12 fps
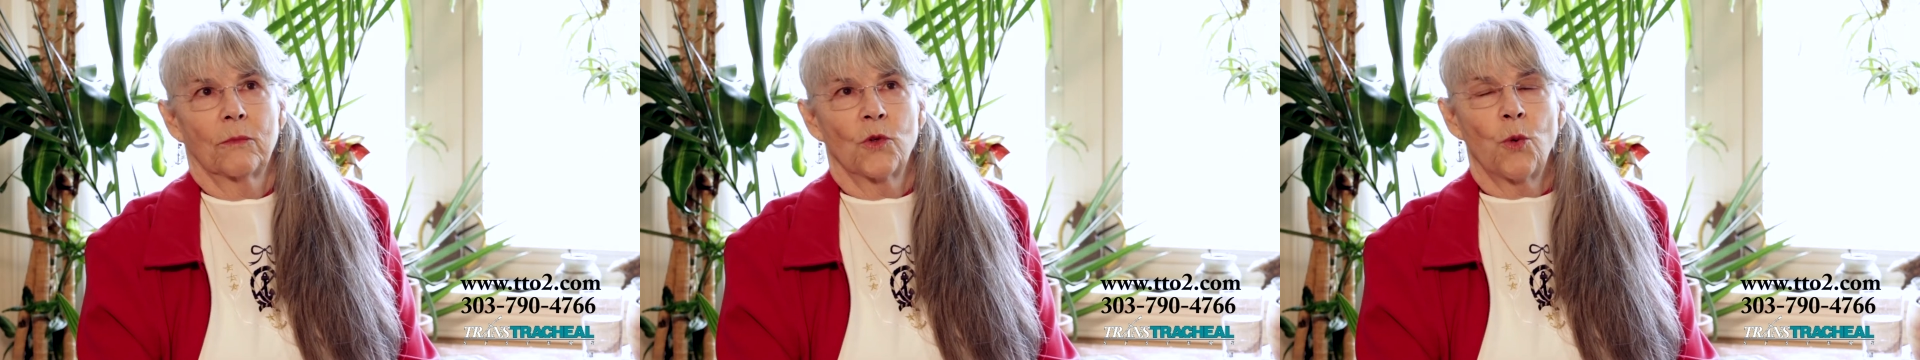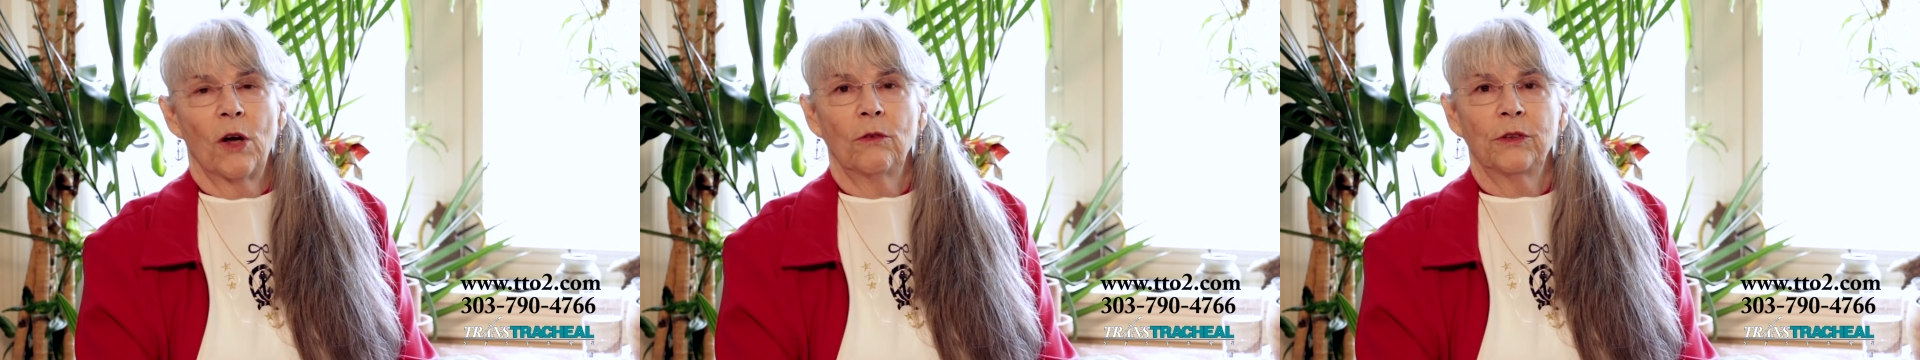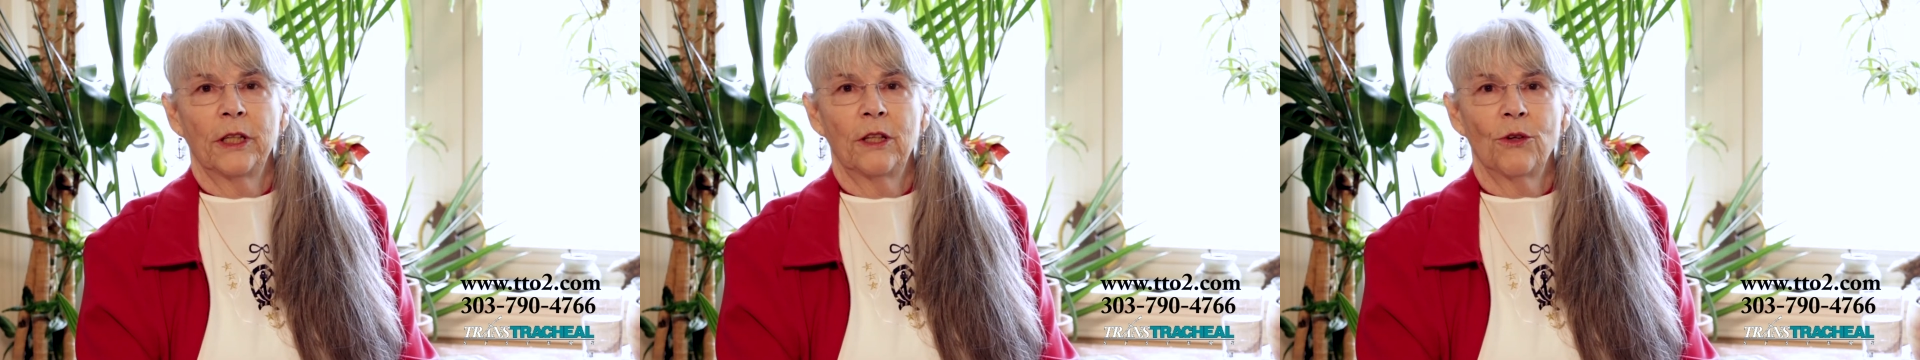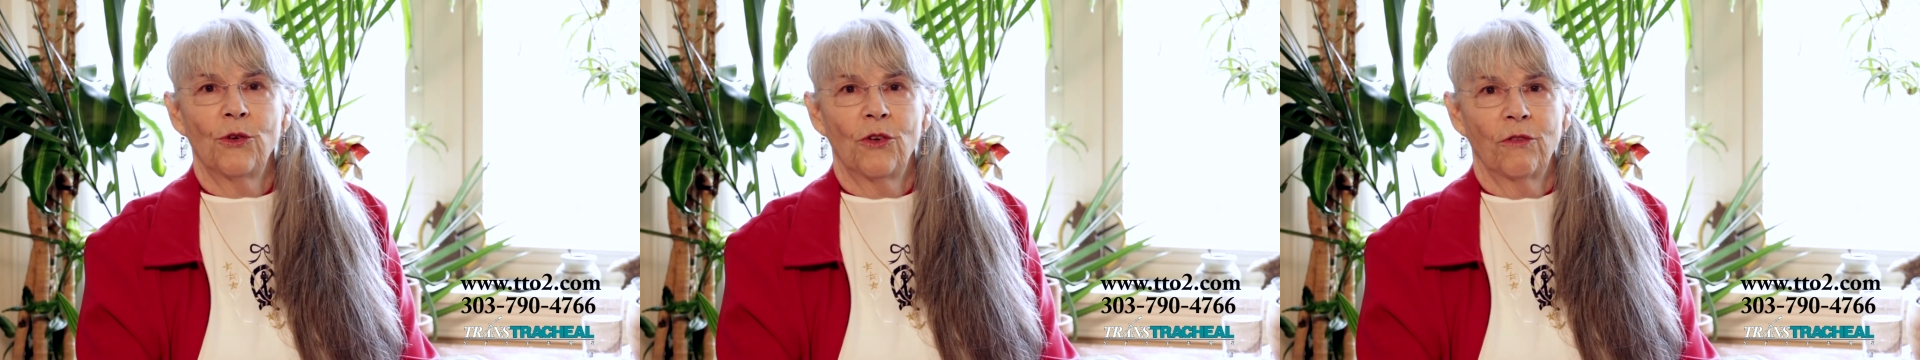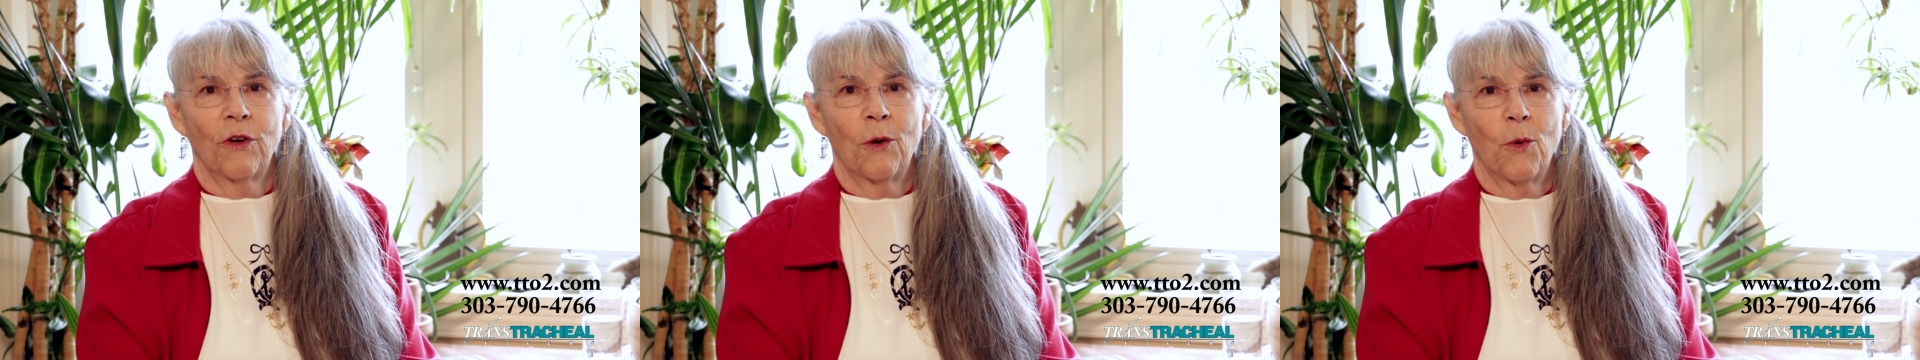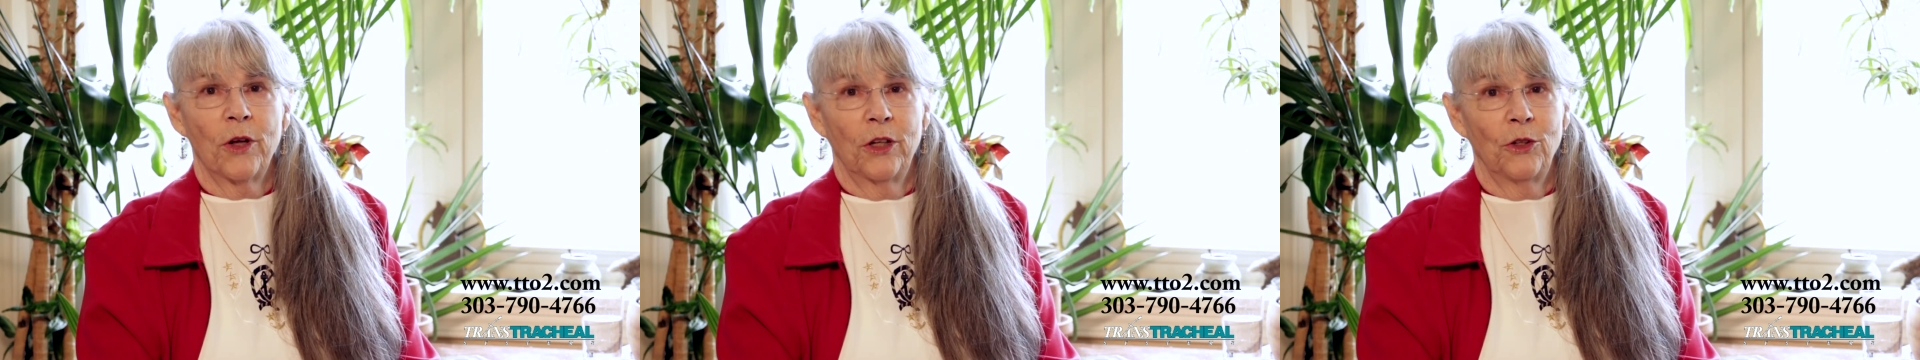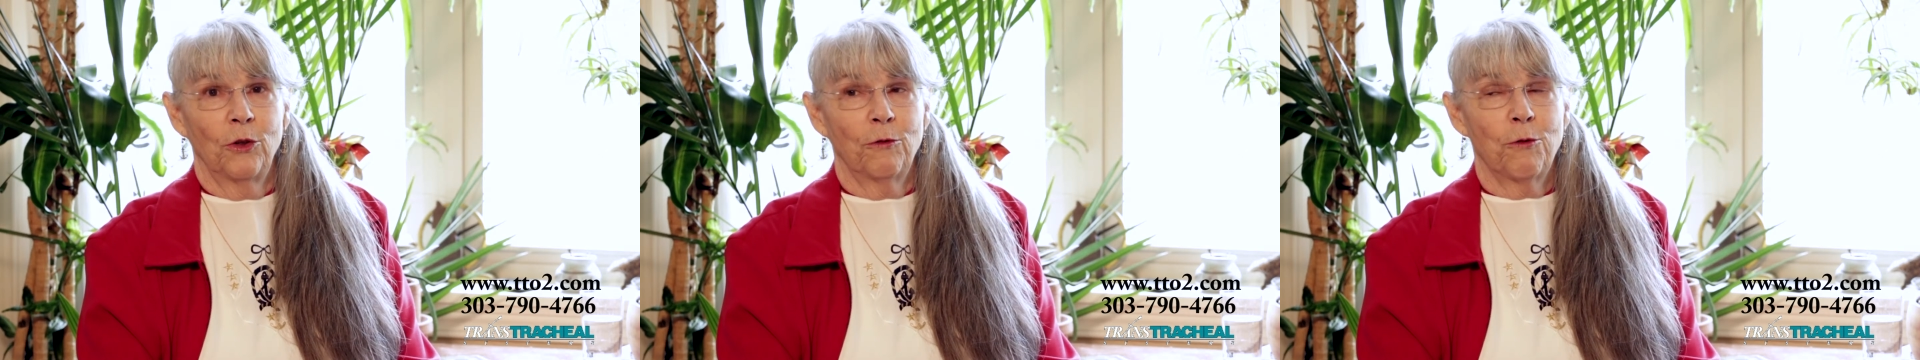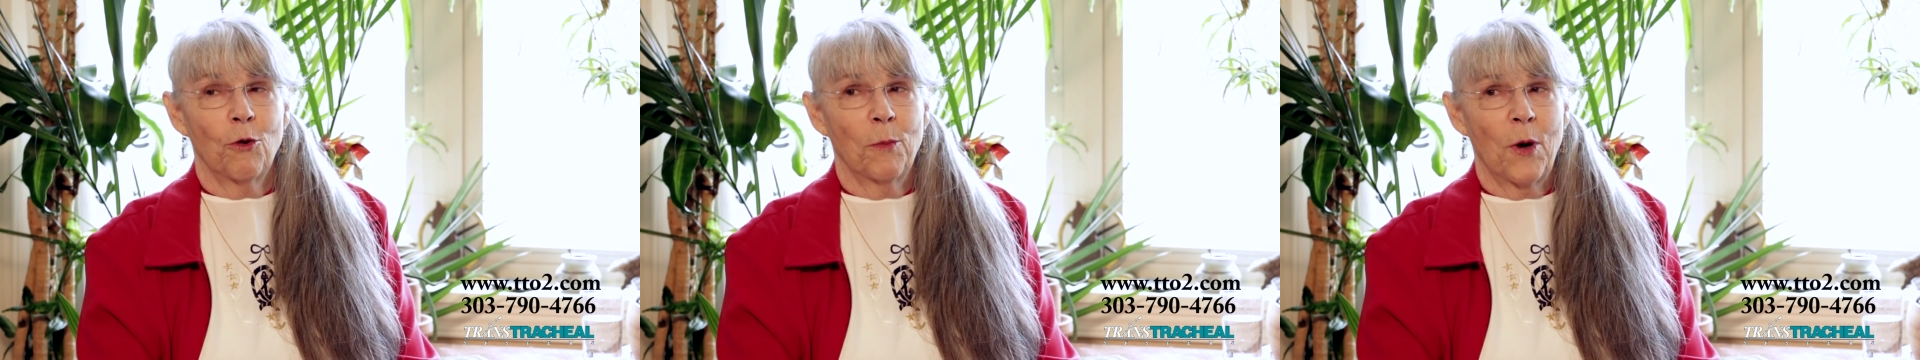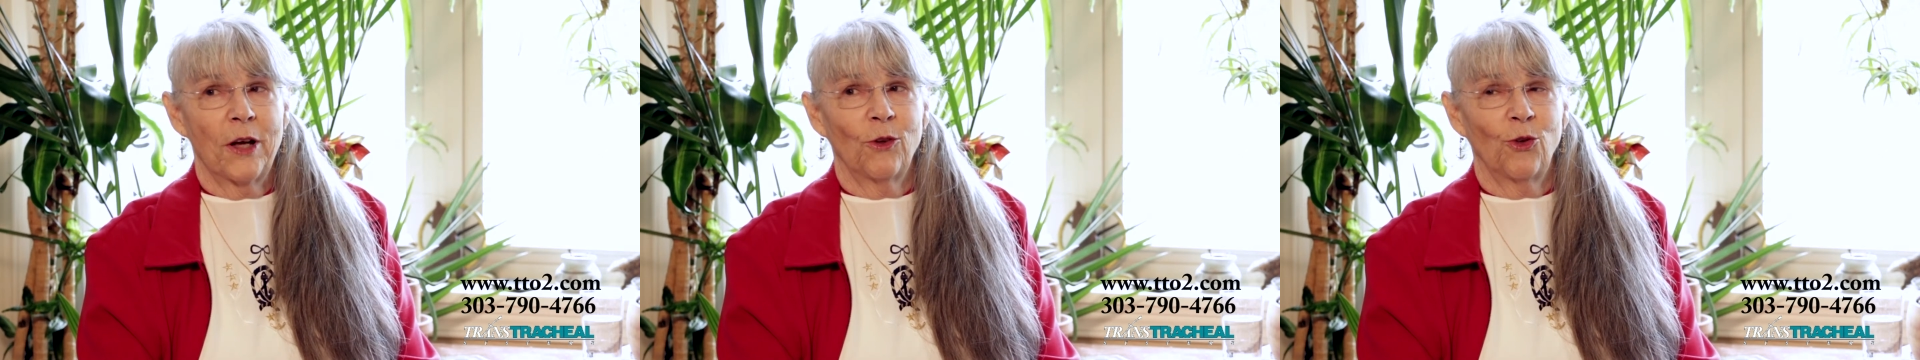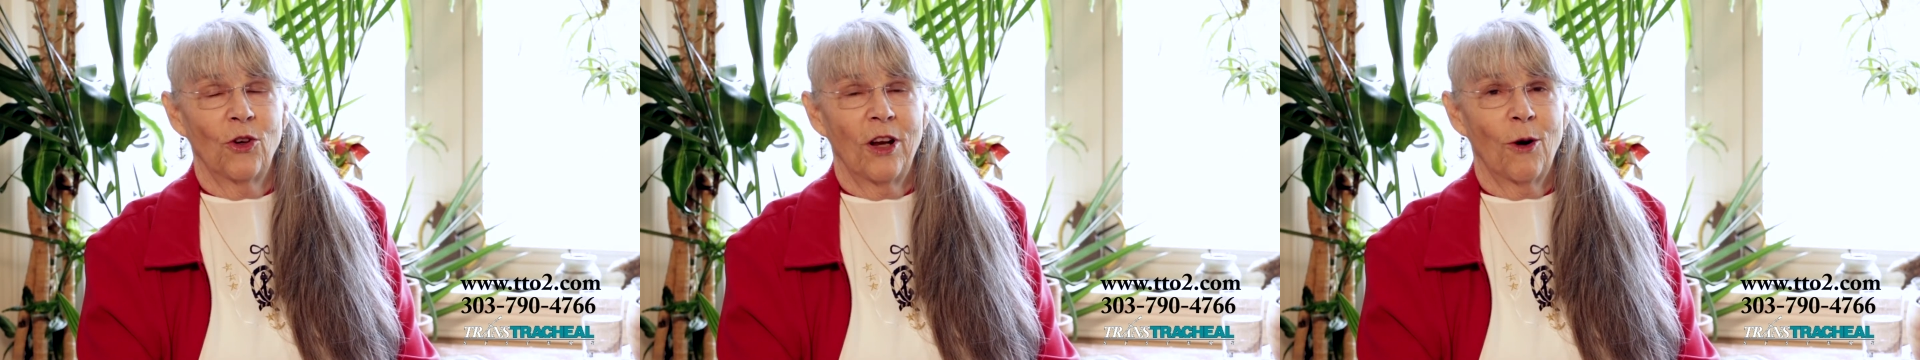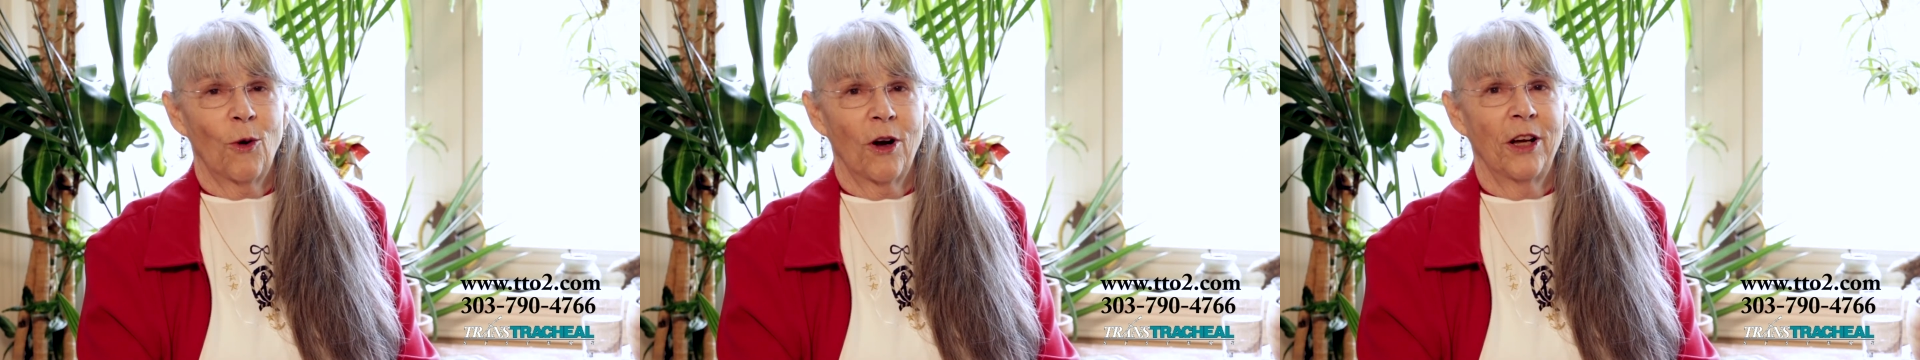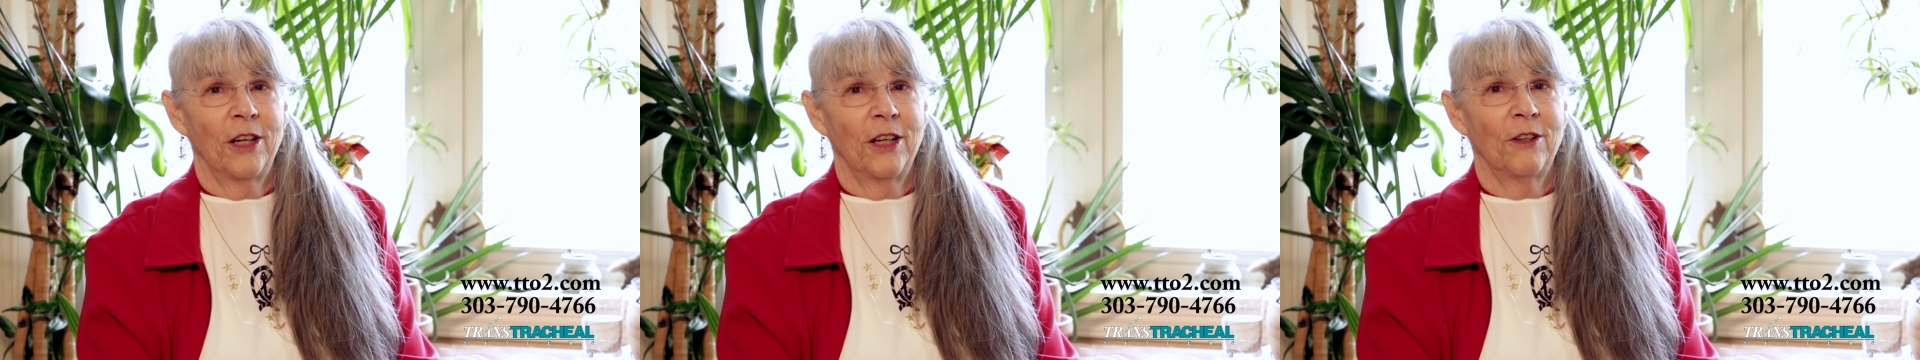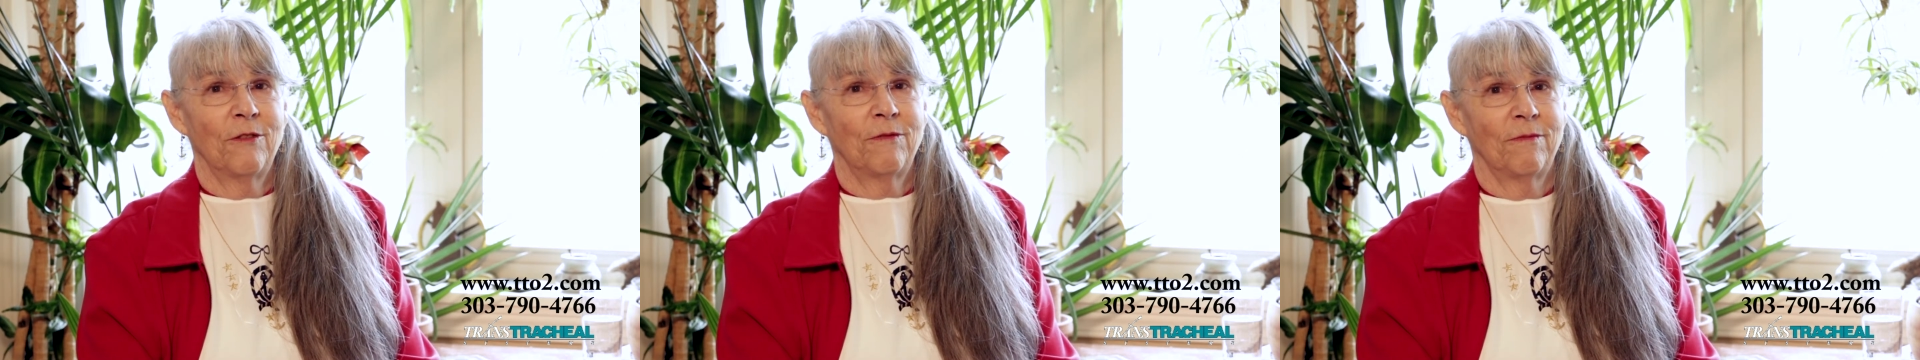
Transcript: twelve liters. If I want to do four miles an hour, I need